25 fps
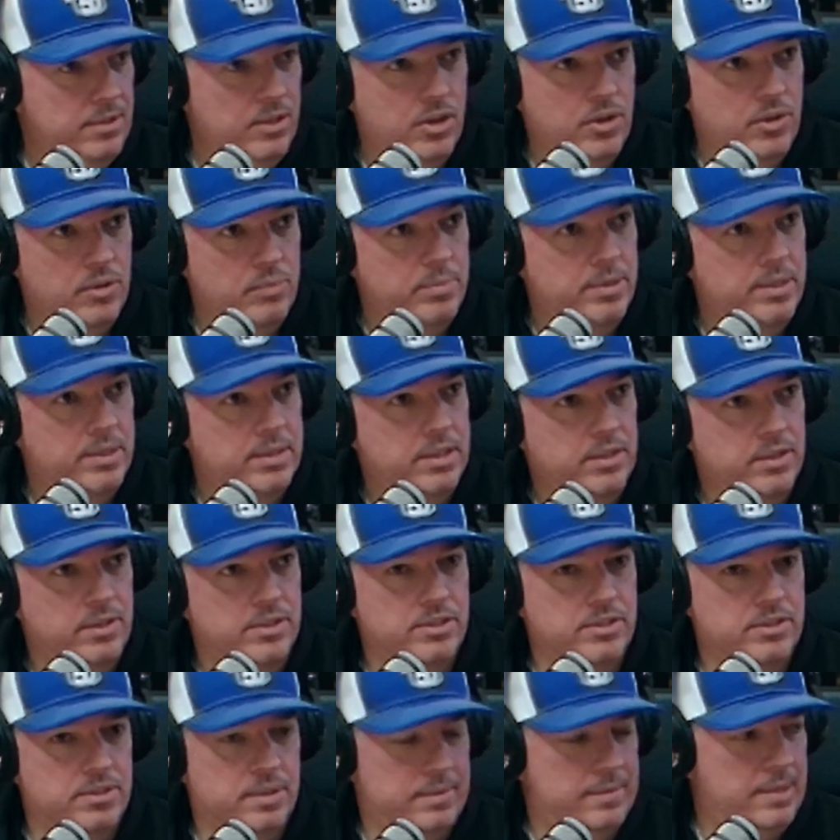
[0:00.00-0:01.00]
No, but you
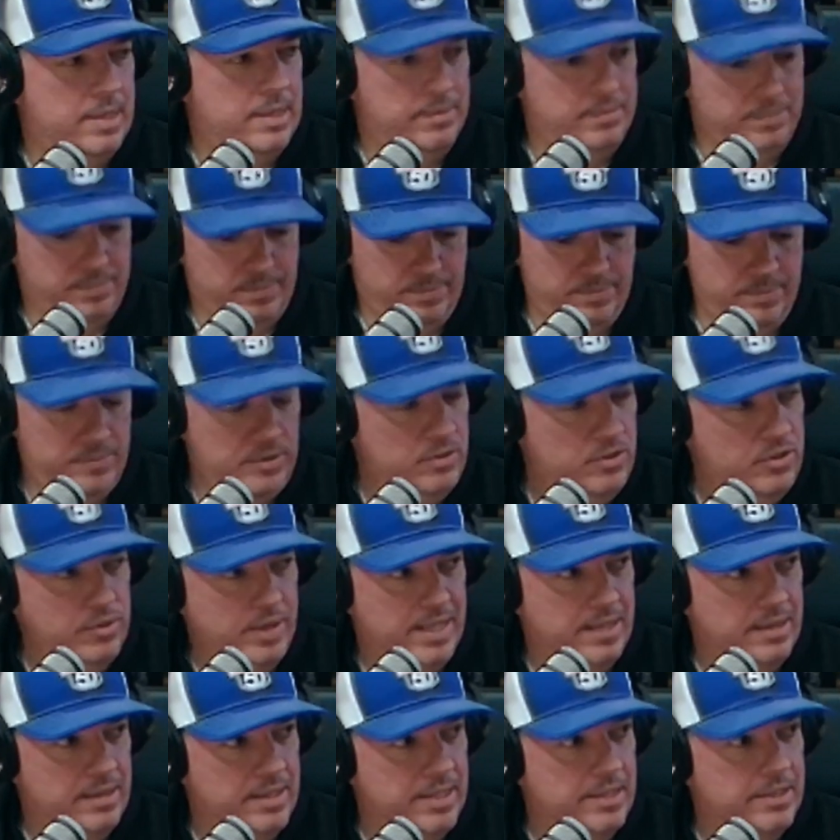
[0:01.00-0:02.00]
know he's a, a
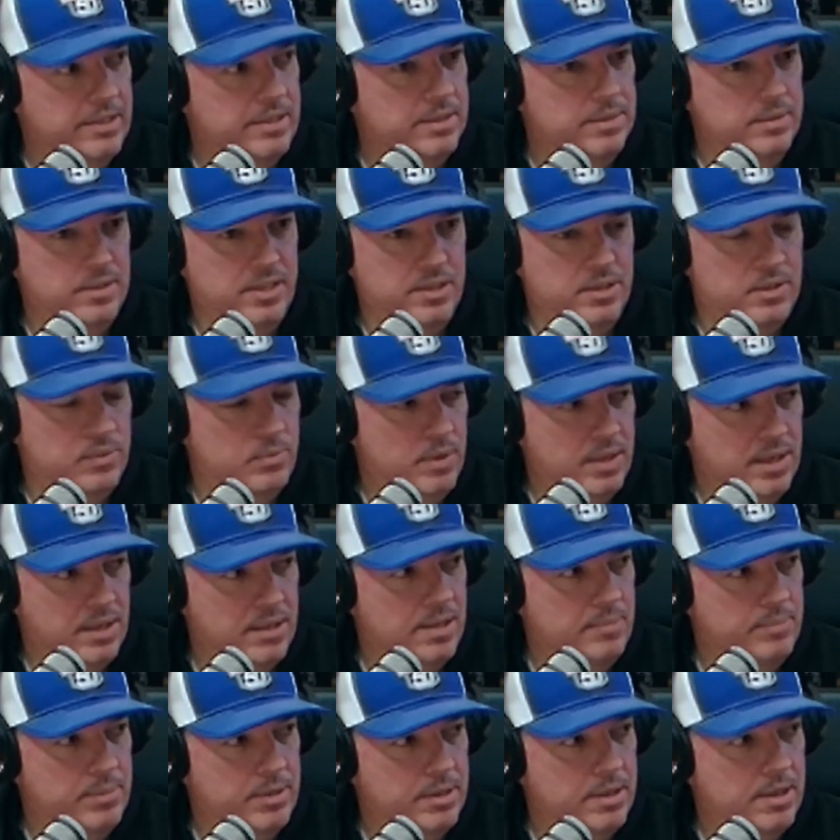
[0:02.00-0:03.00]
great leader. You know, won
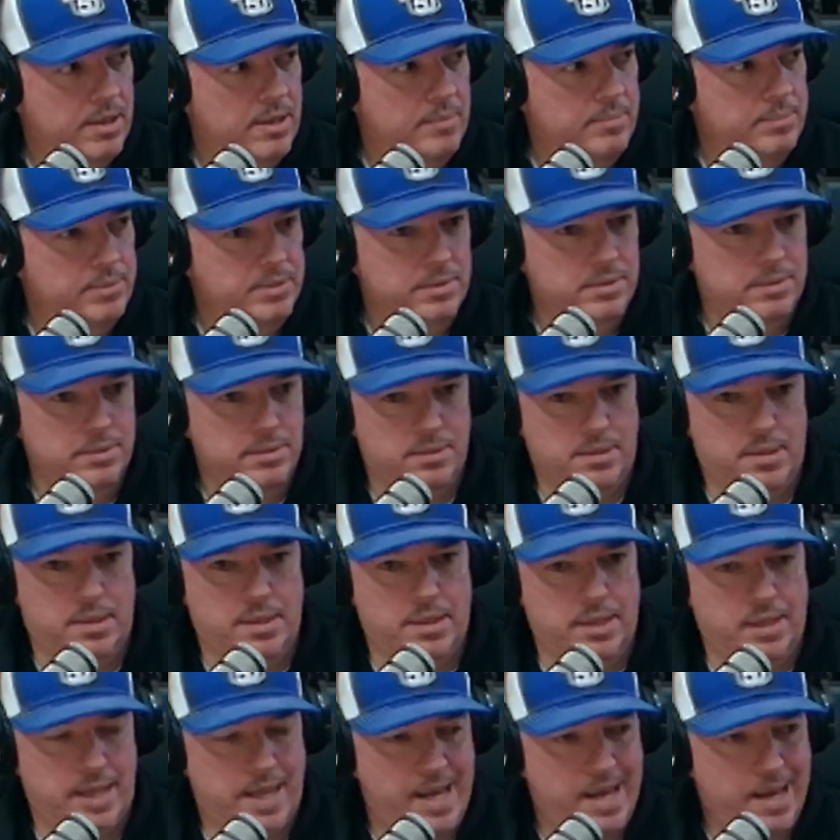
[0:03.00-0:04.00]
a couple cups
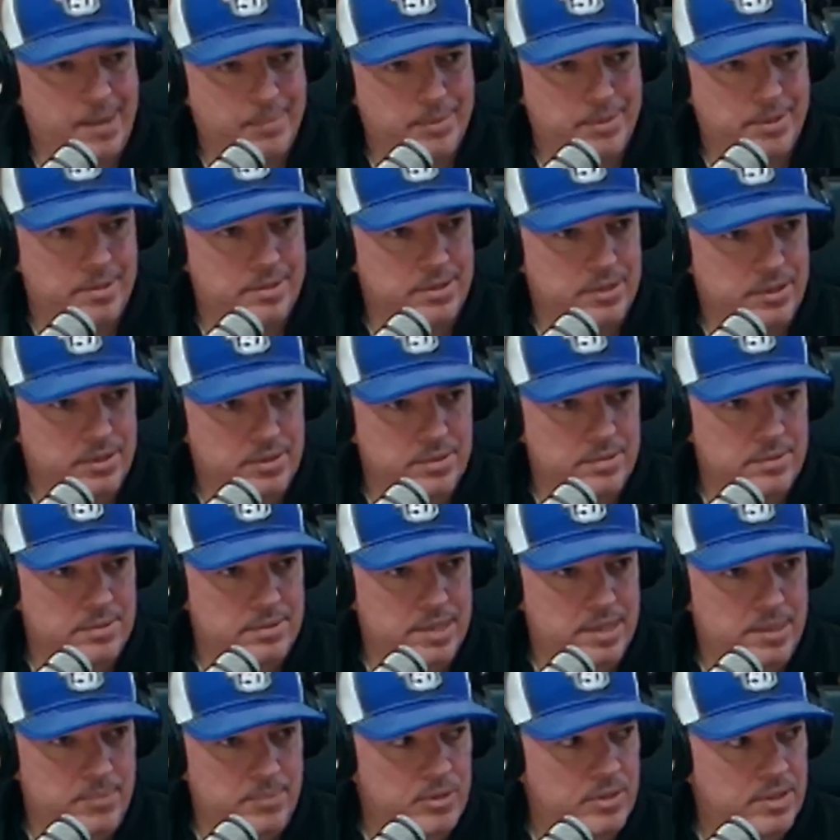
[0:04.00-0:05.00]
uh, captain the
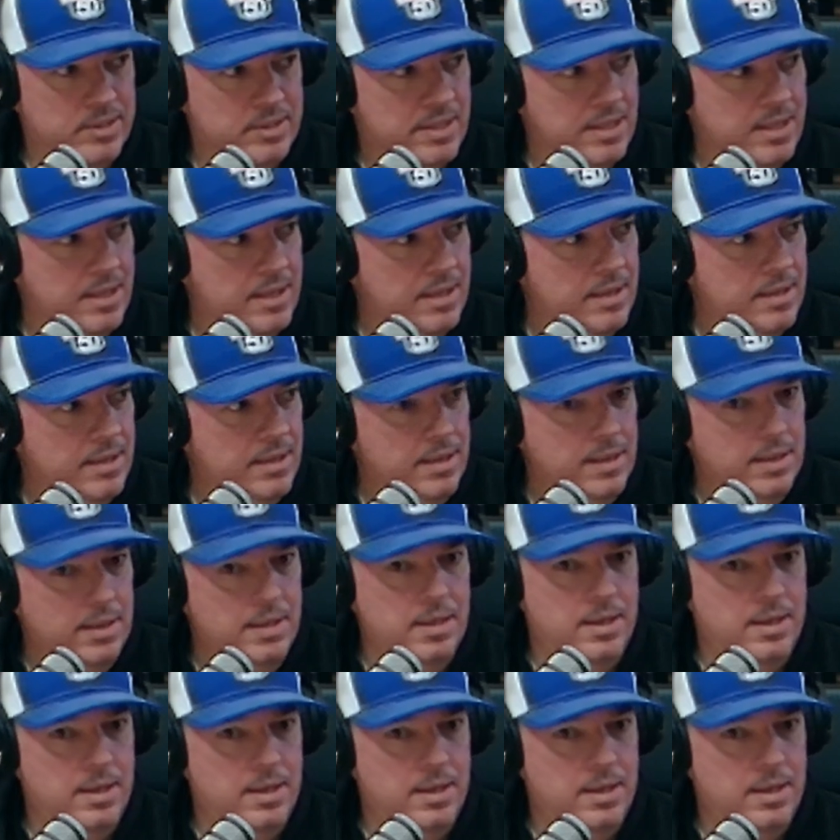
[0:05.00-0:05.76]
Team USA.